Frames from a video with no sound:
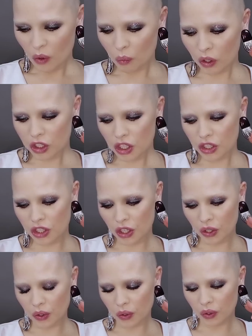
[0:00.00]
What to
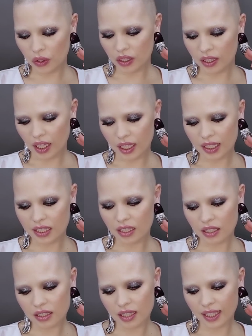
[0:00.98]
do that it
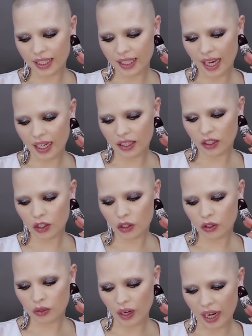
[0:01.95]
doesn't get
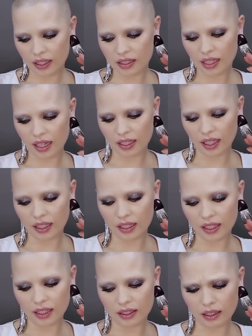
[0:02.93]
cracked and then
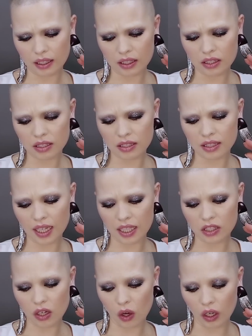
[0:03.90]
that it
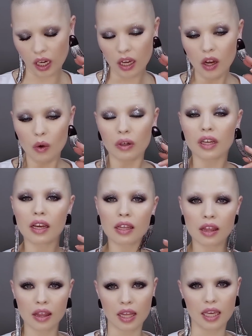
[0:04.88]
stays longer? Well, I
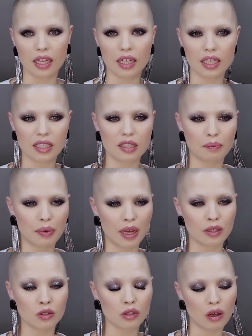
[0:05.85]
think it
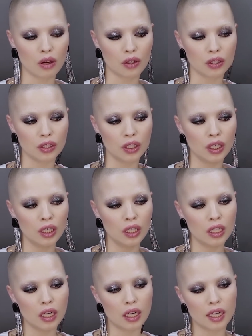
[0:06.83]
depends on
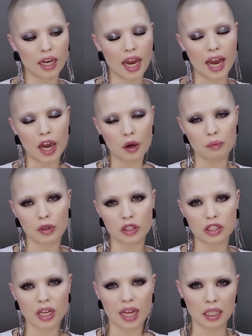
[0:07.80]
how
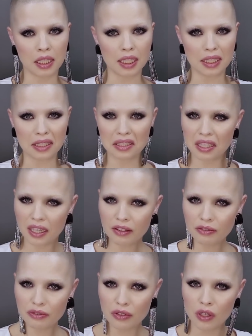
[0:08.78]
much
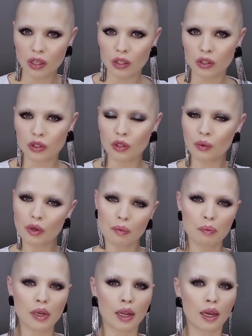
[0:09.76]
adhesive you
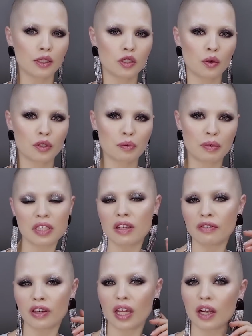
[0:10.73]
apply to a
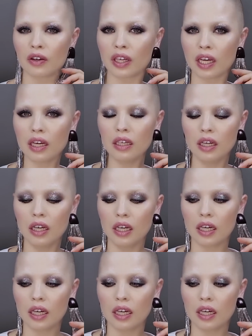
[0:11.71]
specific area.